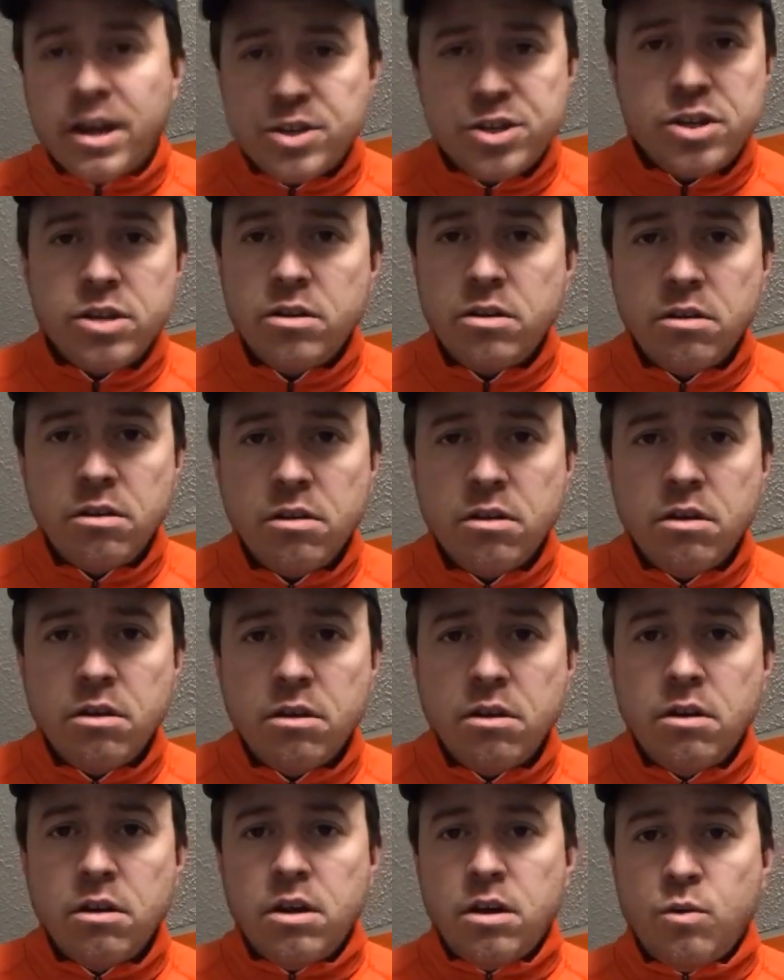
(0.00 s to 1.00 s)
We just said
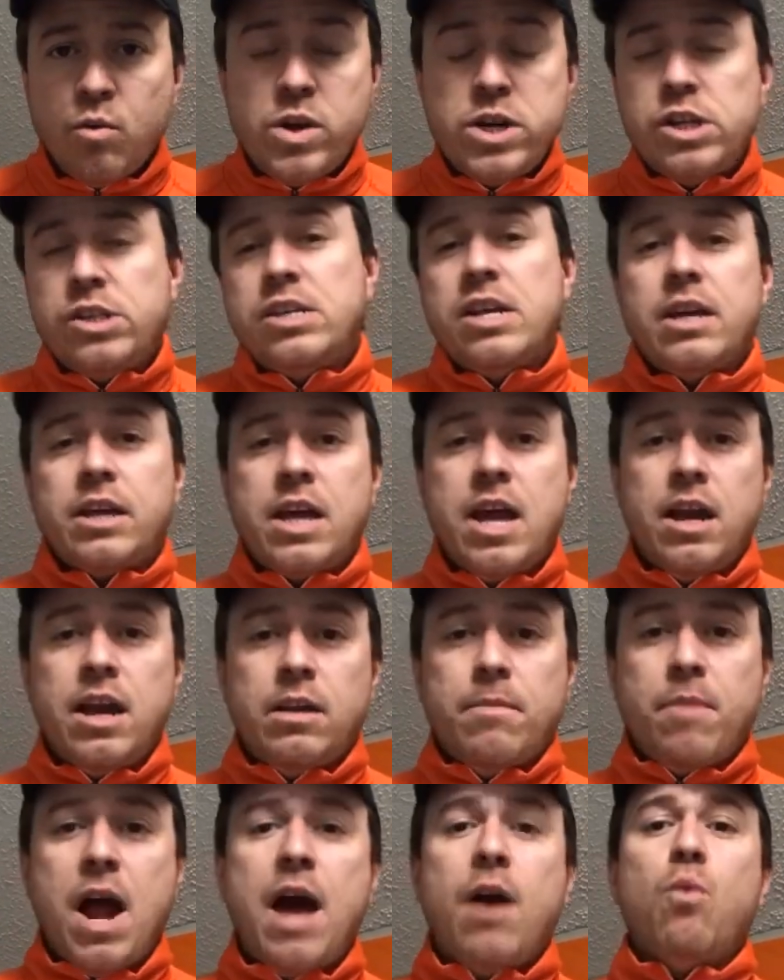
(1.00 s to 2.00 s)
Kelly Bryant was a
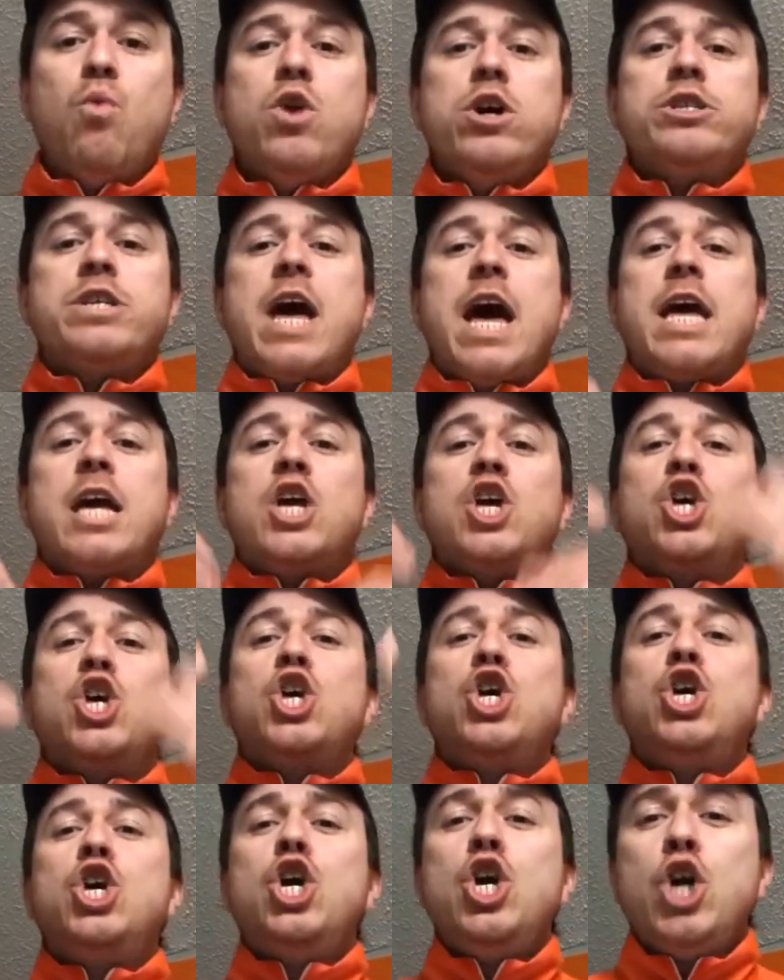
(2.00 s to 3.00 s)
good
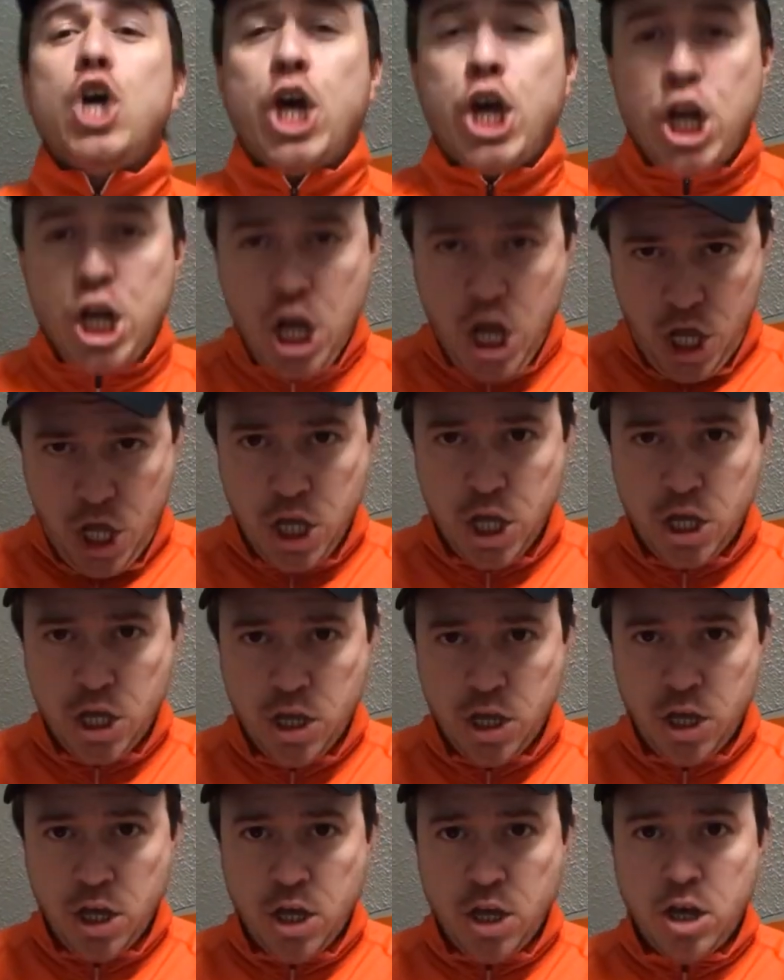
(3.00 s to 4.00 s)

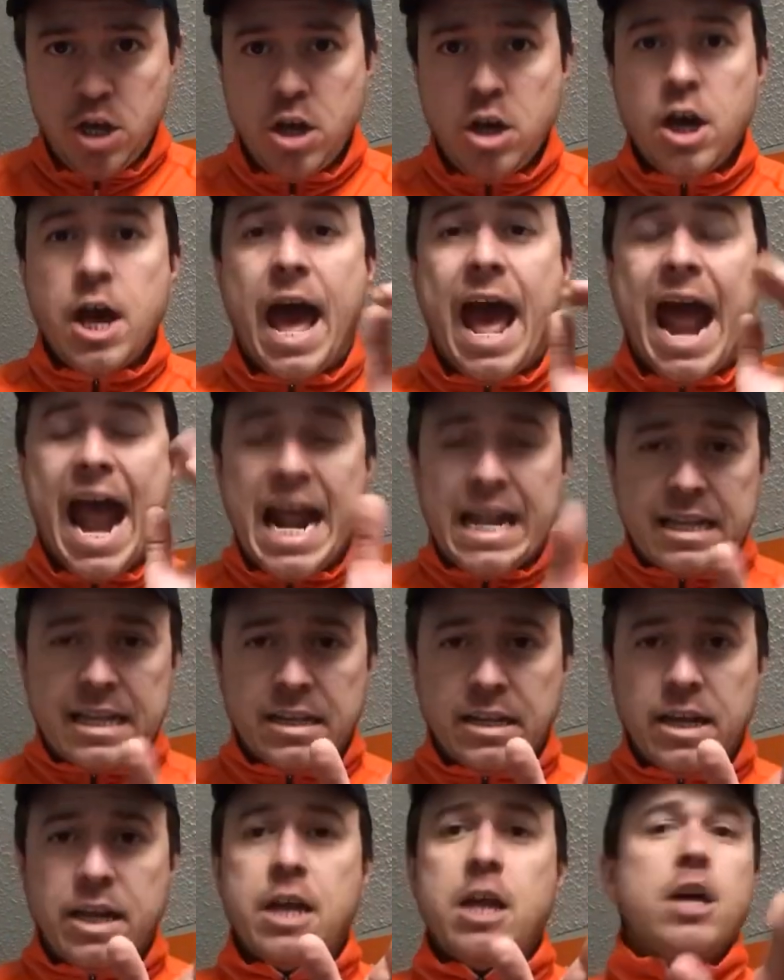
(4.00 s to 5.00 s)
athlete who shouldn't
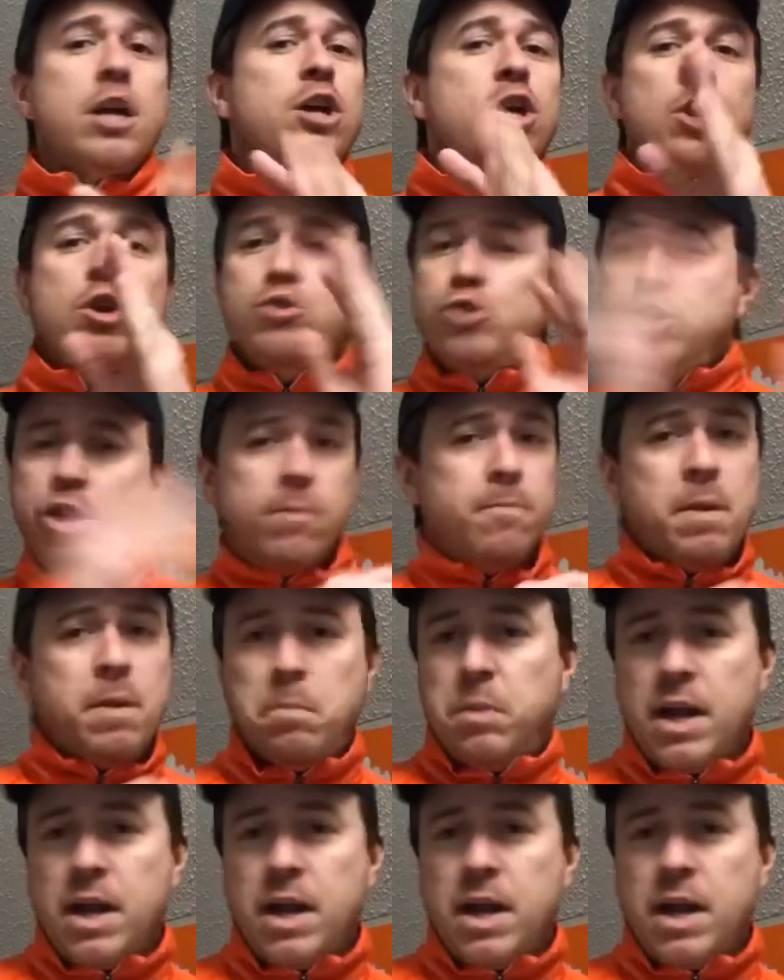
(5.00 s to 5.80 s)
be playing quarterback.